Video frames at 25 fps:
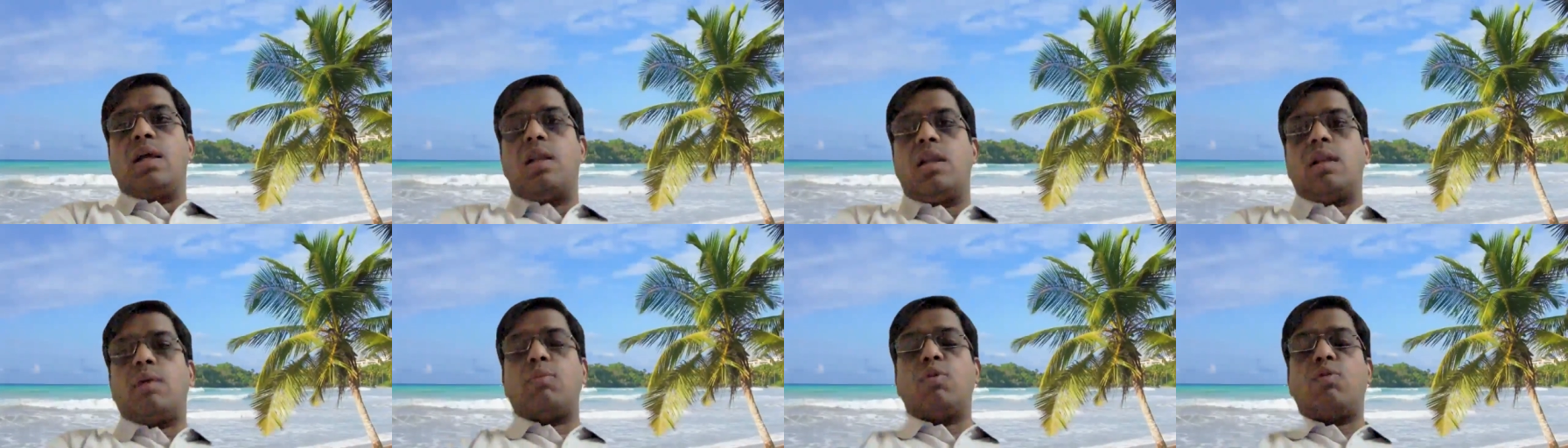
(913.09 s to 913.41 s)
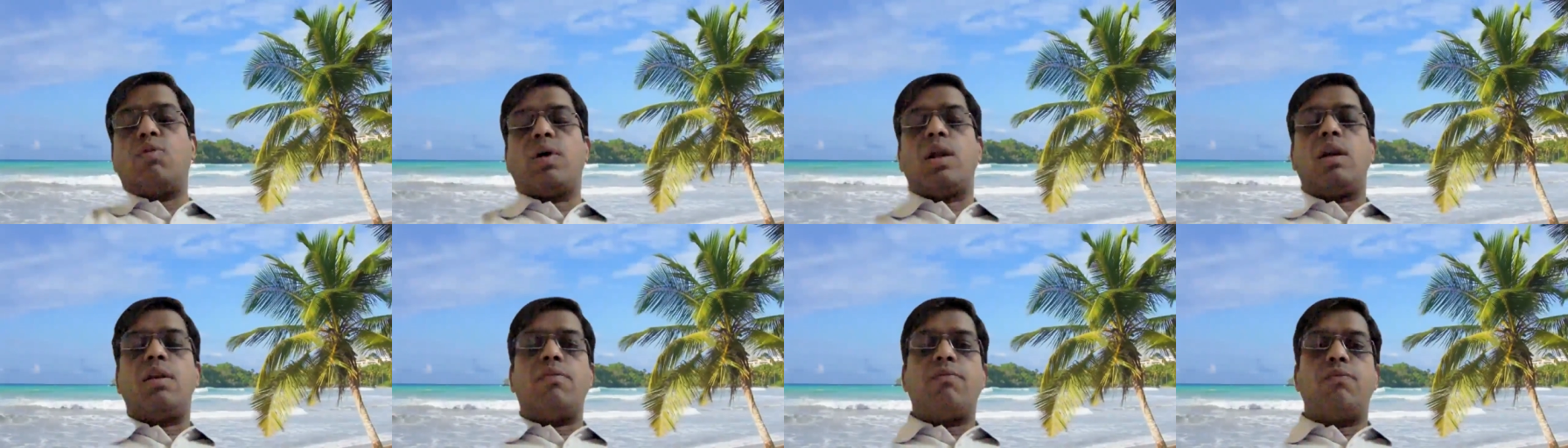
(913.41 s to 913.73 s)
Number
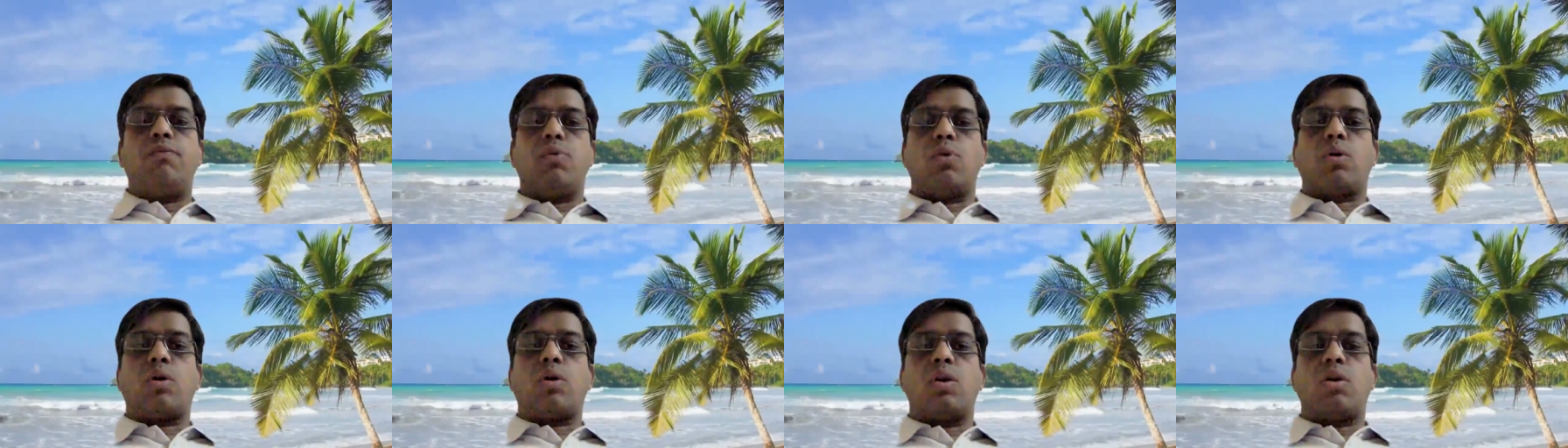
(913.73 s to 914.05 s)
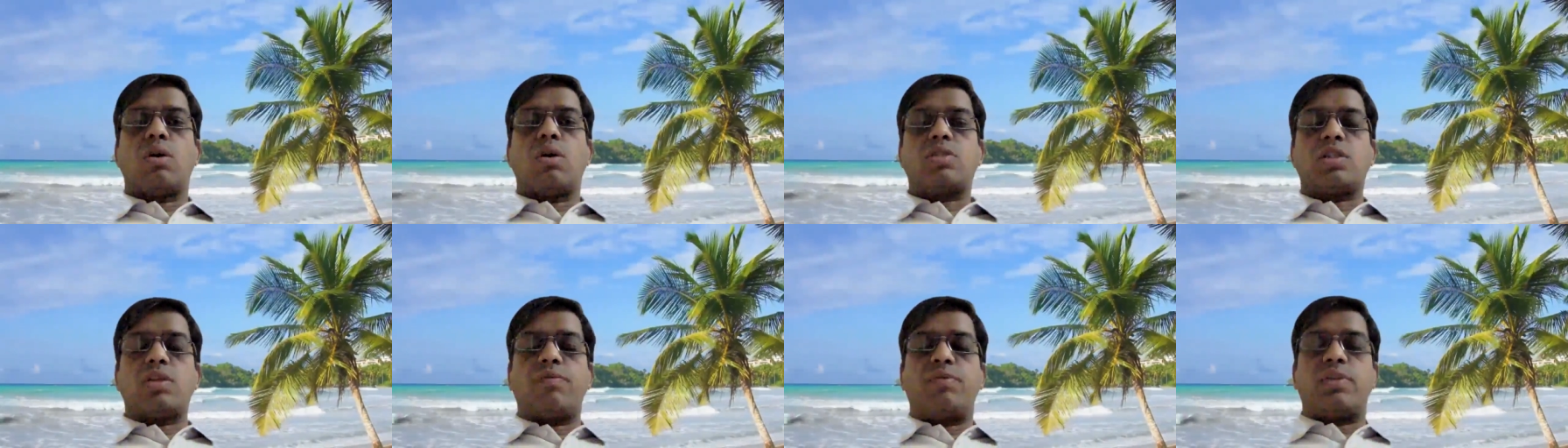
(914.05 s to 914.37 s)
one, focal
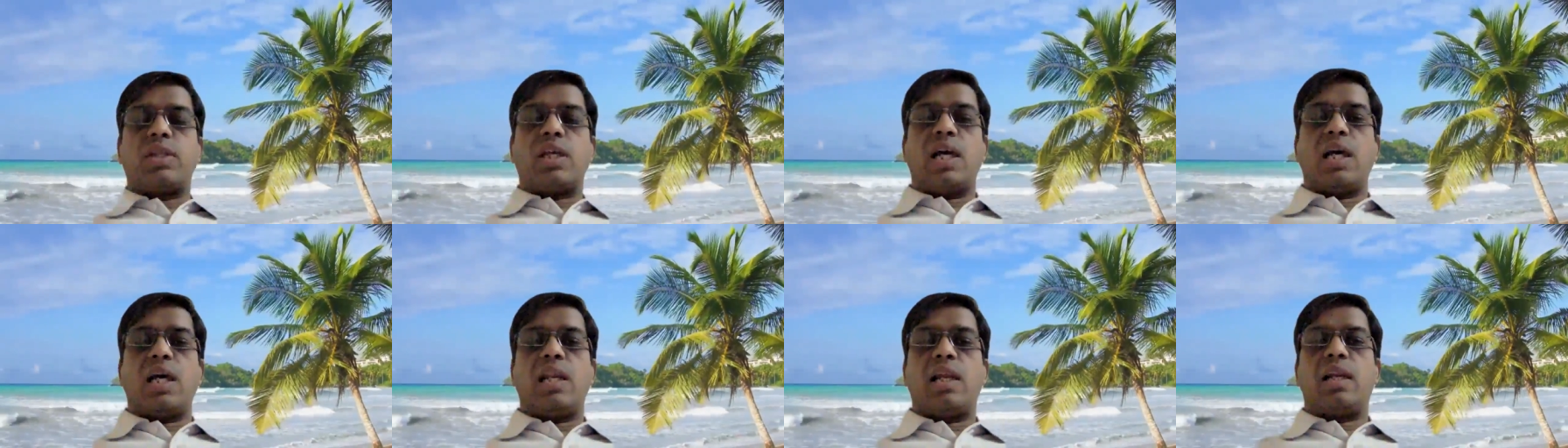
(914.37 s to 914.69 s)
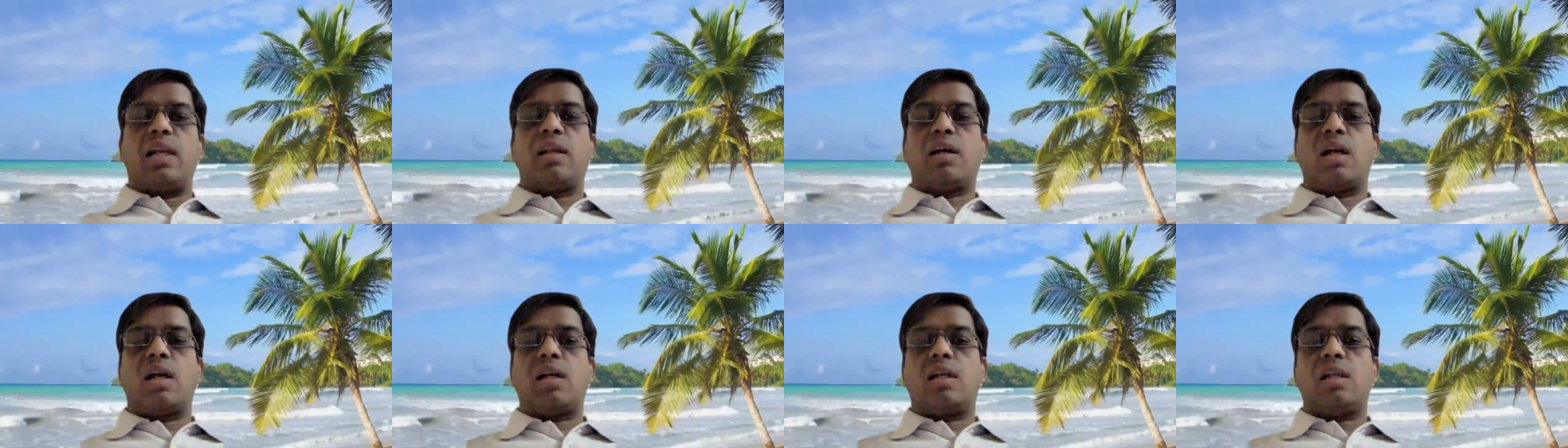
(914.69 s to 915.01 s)
loss of the
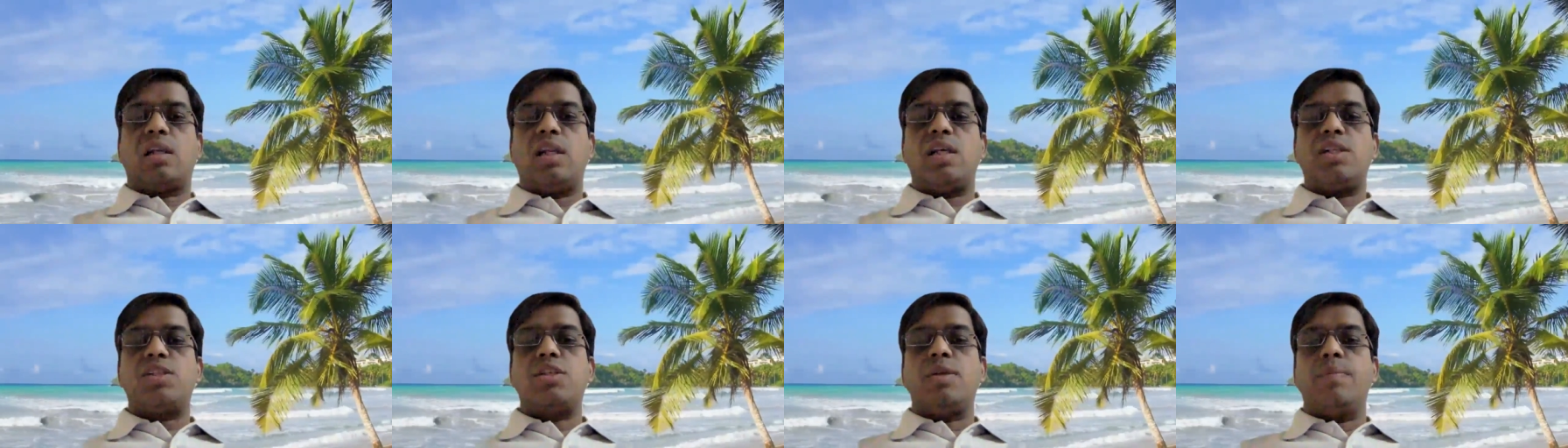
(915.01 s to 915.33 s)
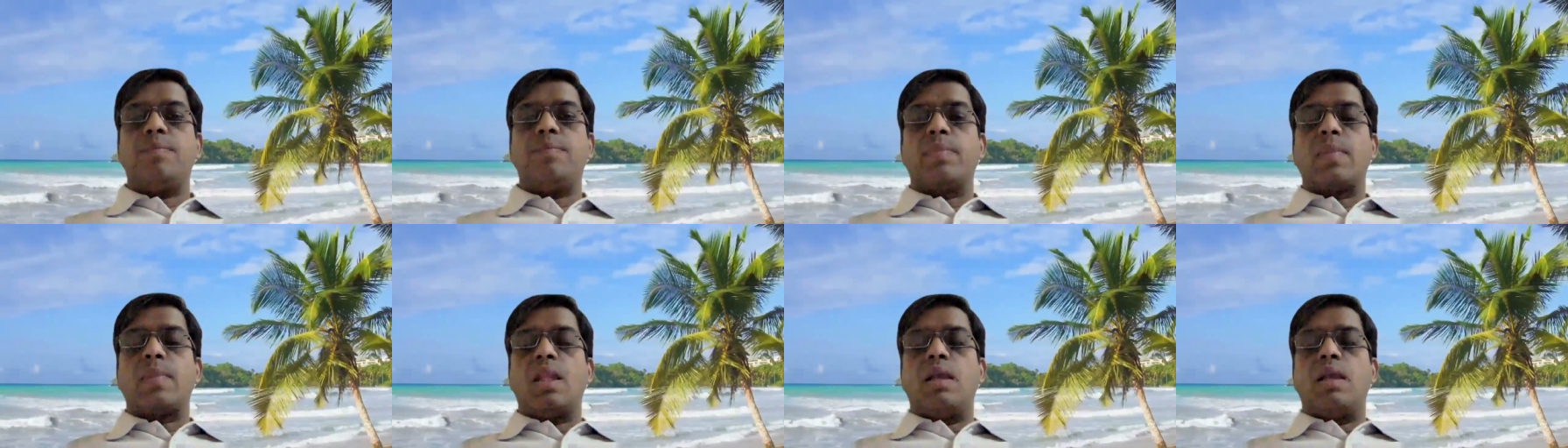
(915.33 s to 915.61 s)
hyaline cartilage,